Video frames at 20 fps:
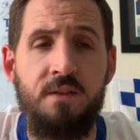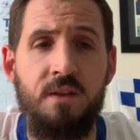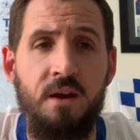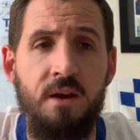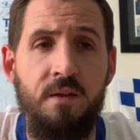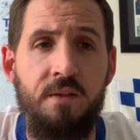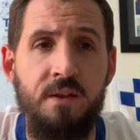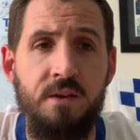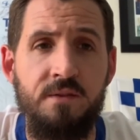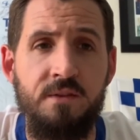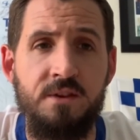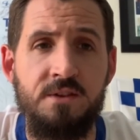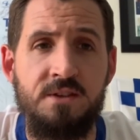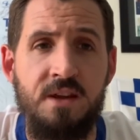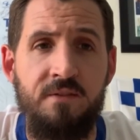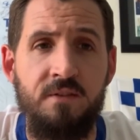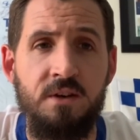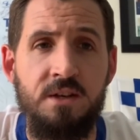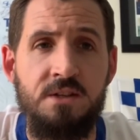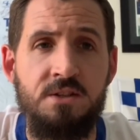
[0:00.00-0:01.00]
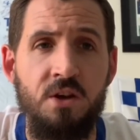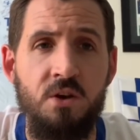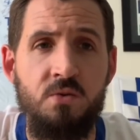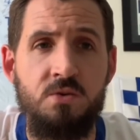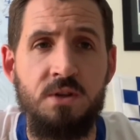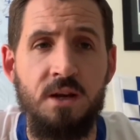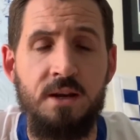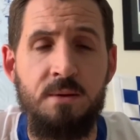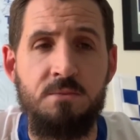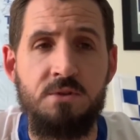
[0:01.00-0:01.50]
the 72
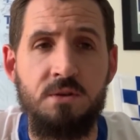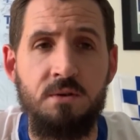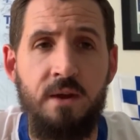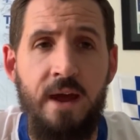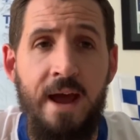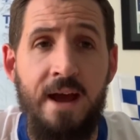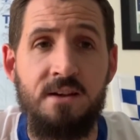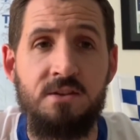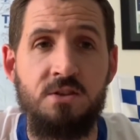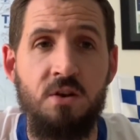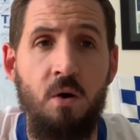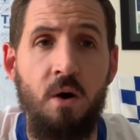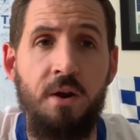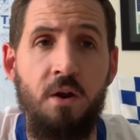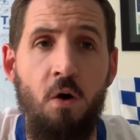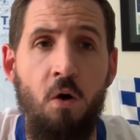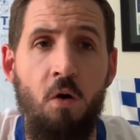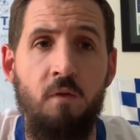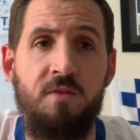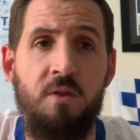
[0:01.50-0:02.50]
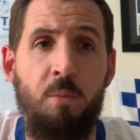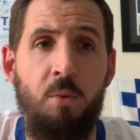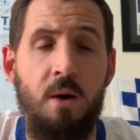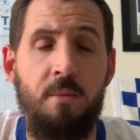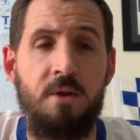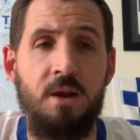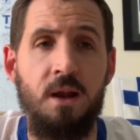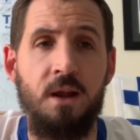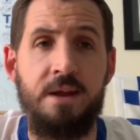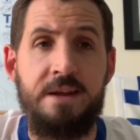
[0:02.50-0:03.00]
teams outside of the
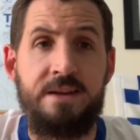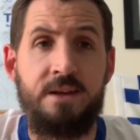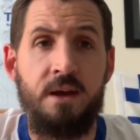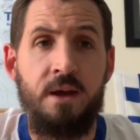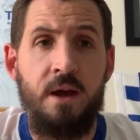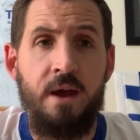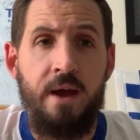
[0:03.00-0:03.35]
Premier League.